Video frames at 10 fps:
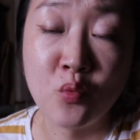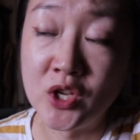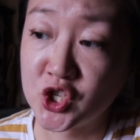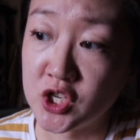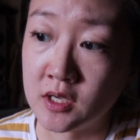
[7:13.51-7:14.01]

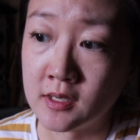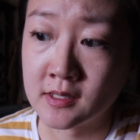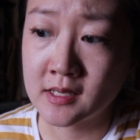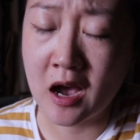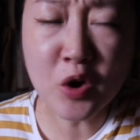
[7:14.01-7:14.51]
which
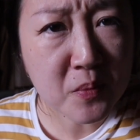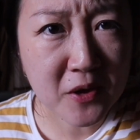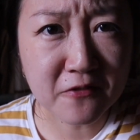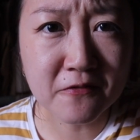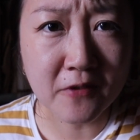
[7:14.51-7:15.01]
is how come
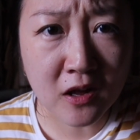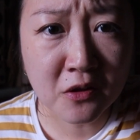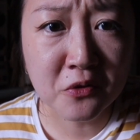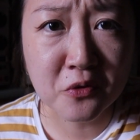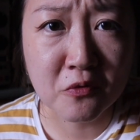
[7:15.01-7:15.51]
I
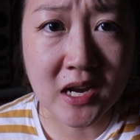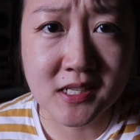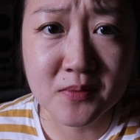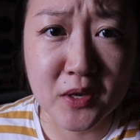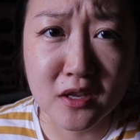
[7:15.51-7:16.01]
follow the
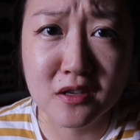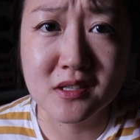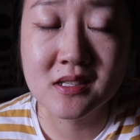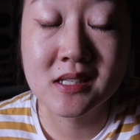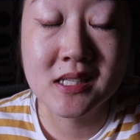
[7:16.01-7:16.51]
recipe
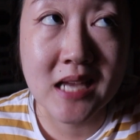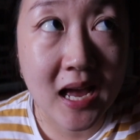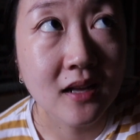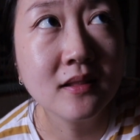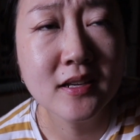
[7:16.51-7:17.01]

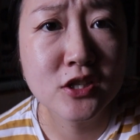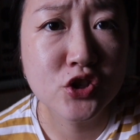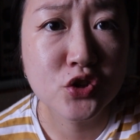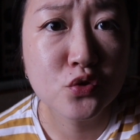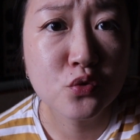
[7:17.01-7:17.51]
exactly
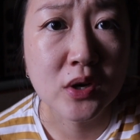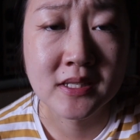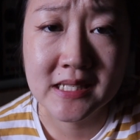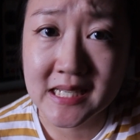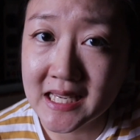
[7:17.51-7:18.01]
to a
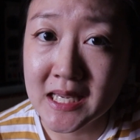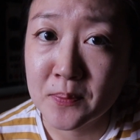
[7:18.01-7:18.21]
T,